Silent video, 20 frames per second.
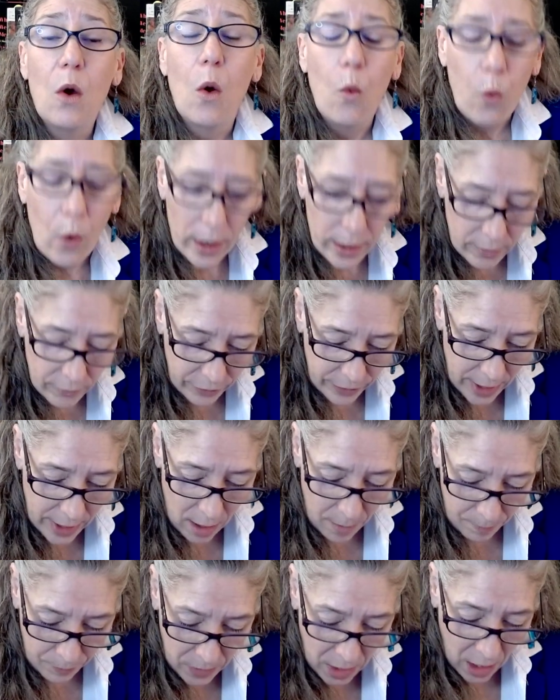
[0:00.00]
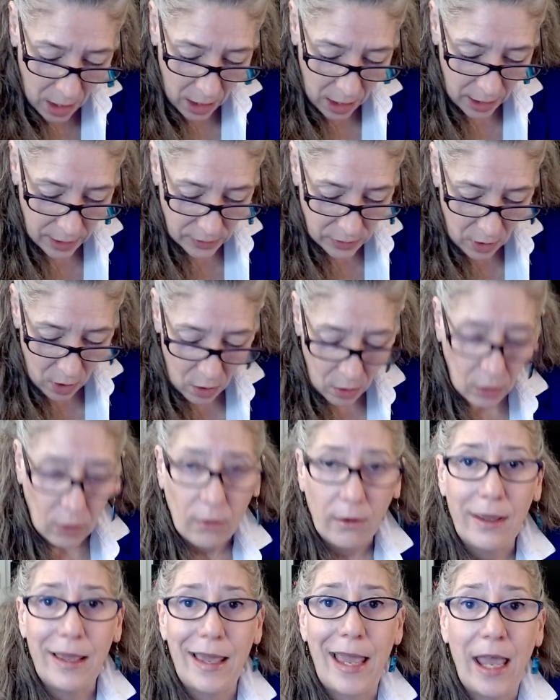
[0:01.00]
One of them is called
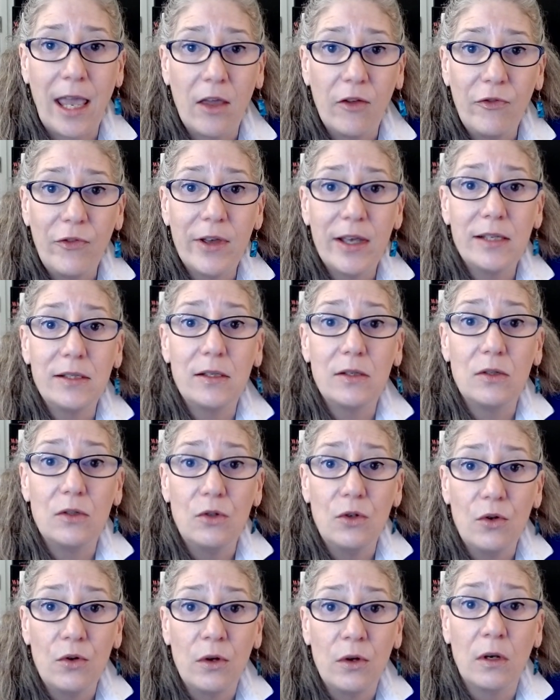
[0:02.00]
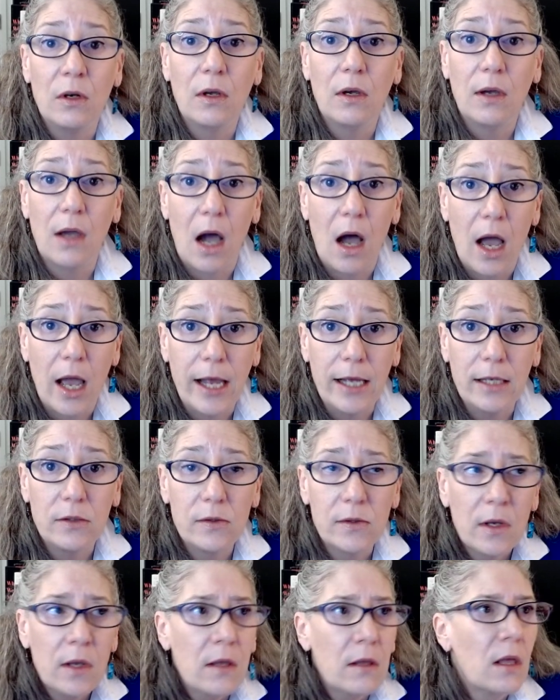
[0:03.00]
Canvas Student Guides,